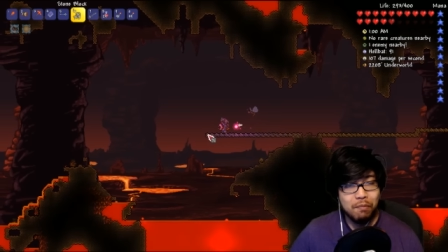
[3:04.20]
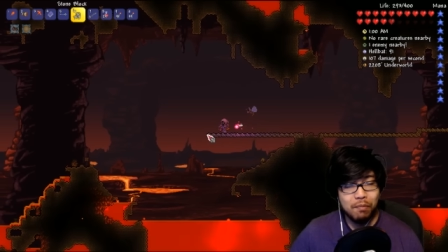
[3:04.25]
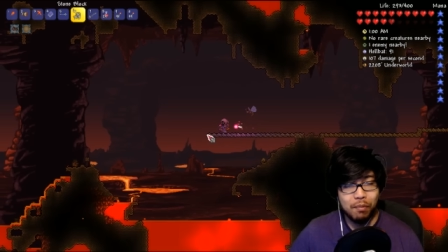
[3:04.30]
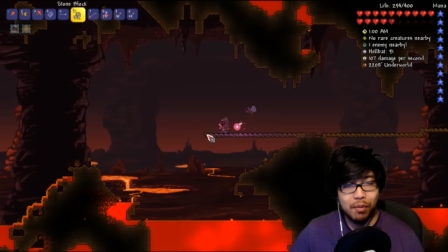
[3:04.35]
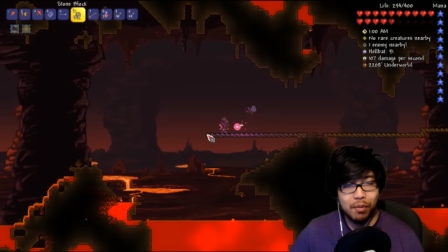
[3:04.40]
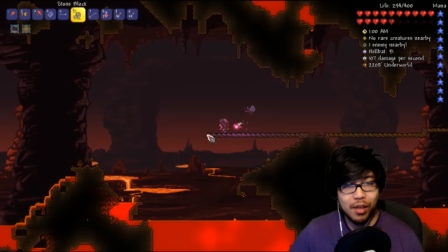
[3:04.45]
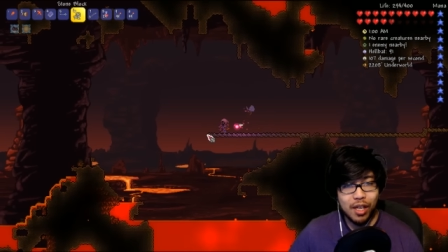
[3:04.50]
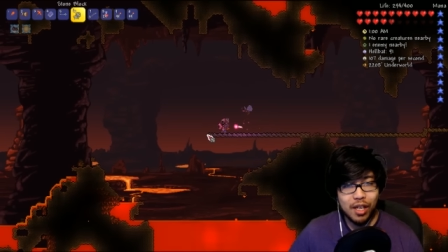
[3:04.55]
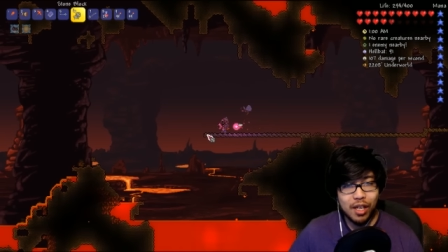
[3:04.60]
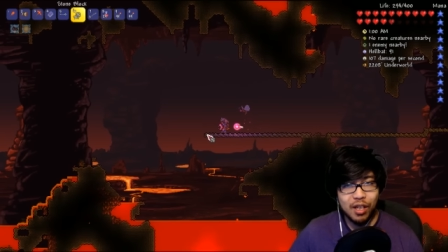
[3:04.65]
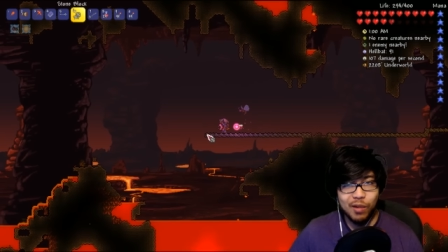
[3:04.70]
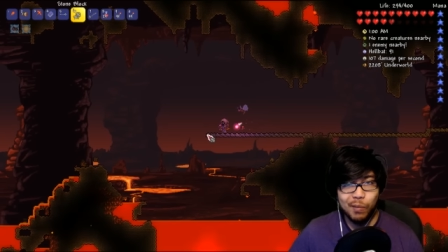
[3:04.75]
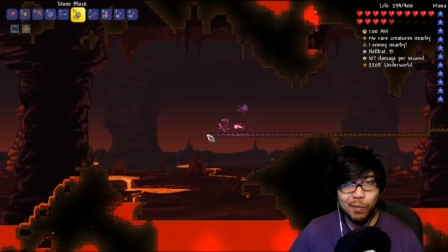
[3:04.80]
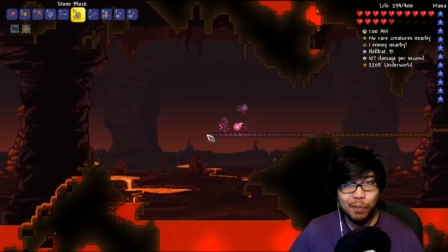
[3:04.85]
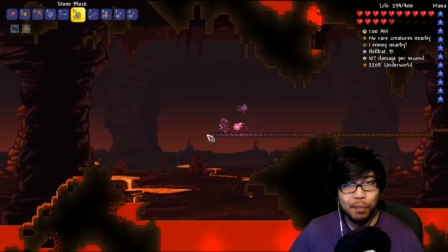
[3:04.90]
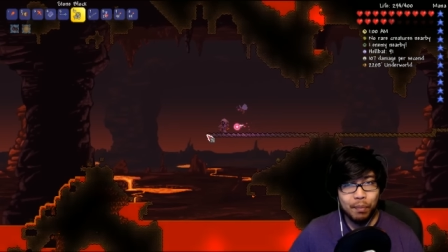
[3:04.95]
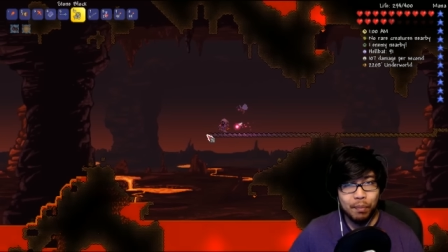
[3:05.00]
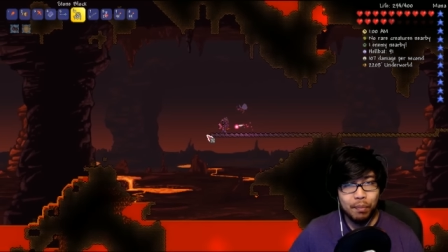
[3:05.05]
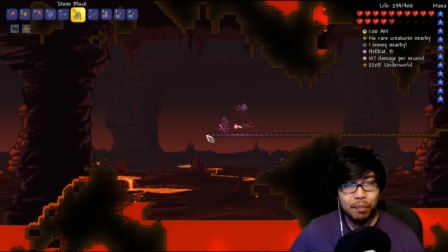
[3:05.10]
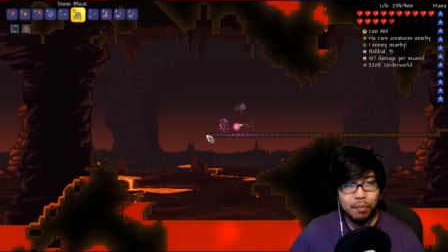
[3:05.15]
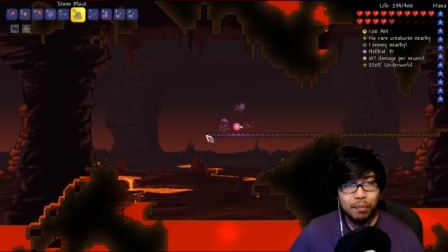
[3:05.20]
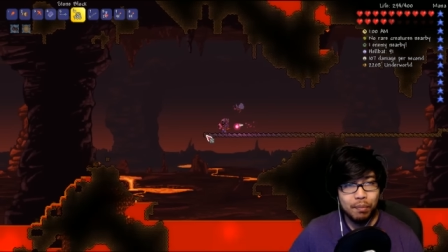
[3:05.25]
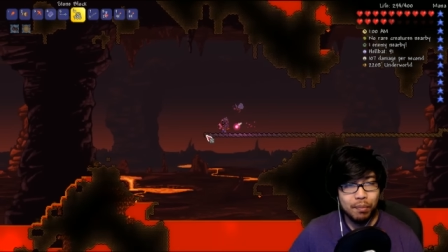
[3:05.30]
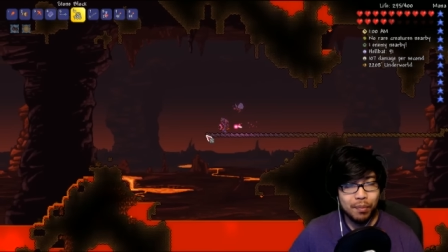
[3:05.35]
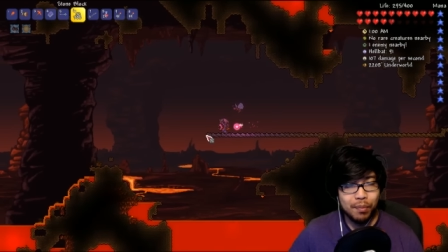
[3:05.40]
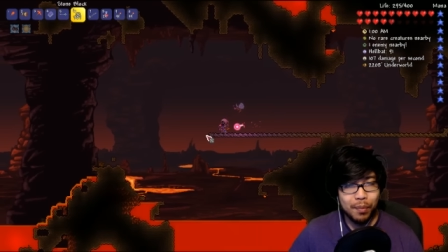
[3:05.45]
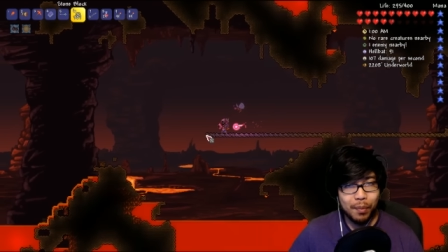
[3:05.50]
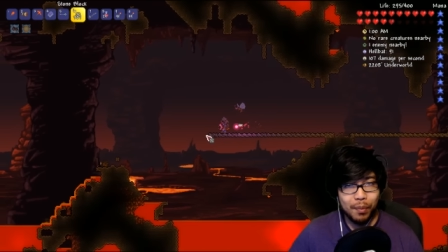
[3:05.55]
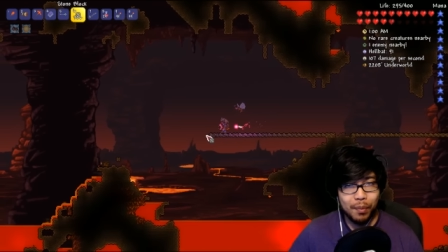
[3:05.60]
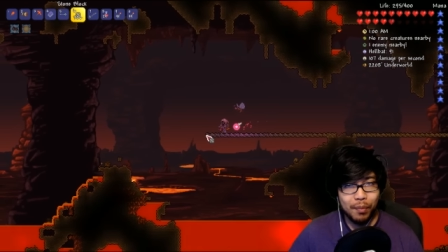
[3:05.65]
you know,
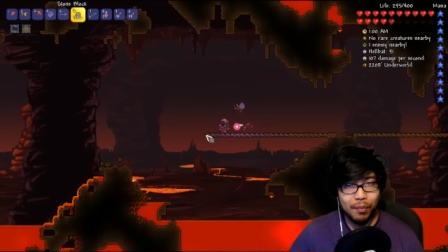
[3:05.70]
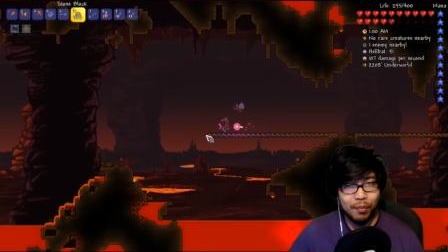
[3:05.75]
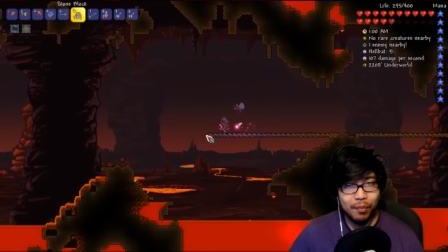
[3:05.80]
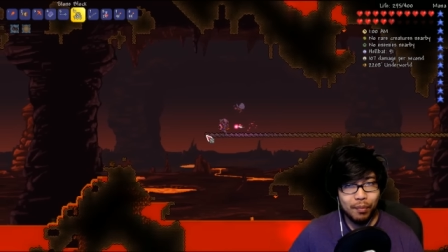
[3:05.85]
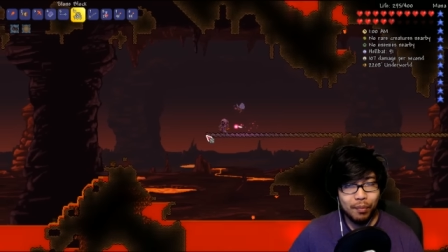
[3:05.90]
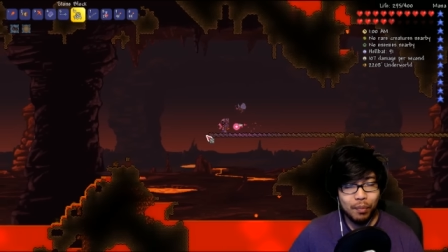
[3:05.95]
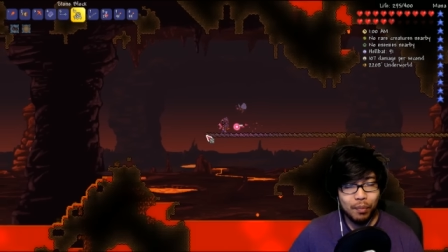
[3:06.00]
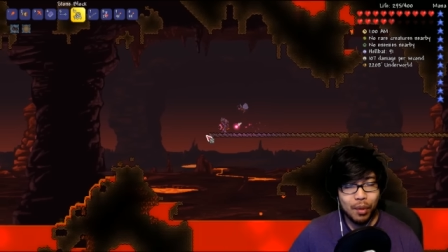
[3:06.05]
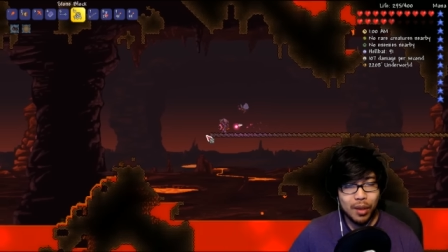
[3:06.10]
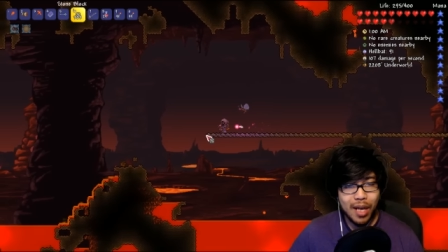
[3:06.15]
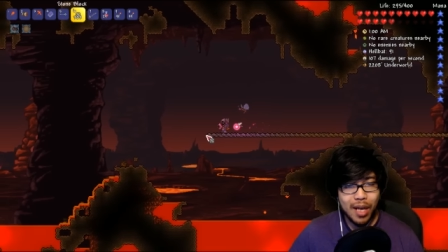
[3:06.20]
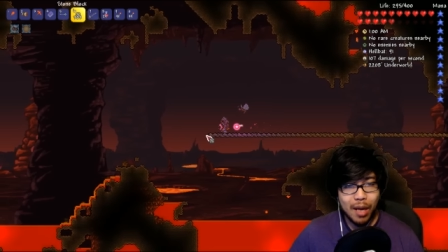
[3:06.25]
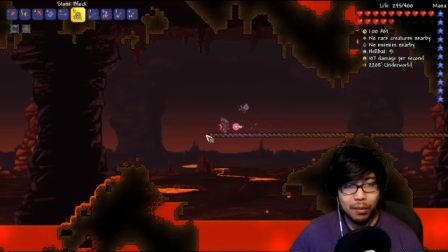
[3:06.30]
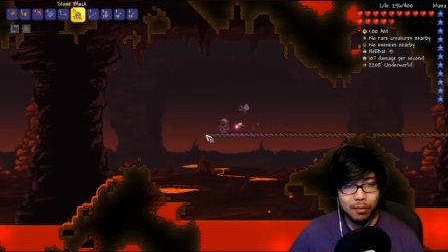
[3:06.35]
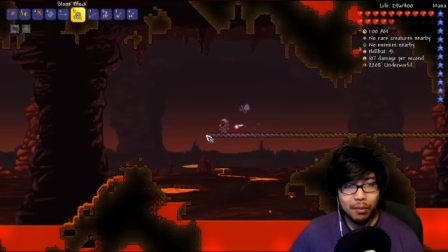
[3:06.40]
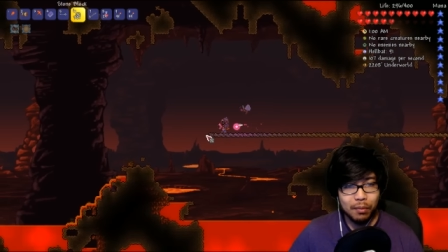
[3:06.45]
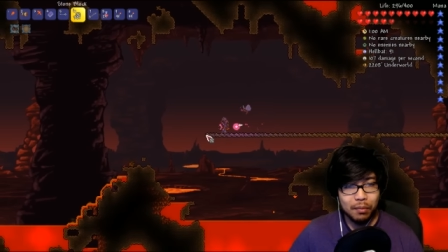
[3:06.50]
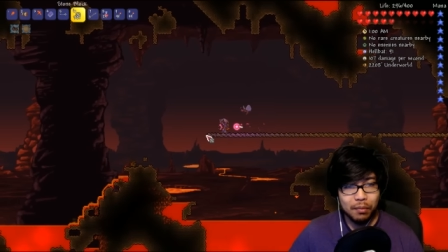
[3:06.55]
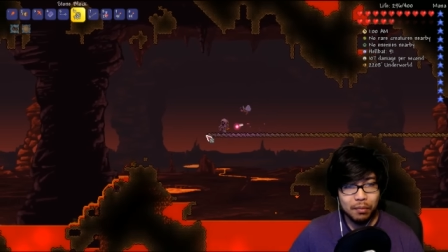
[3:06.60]
put out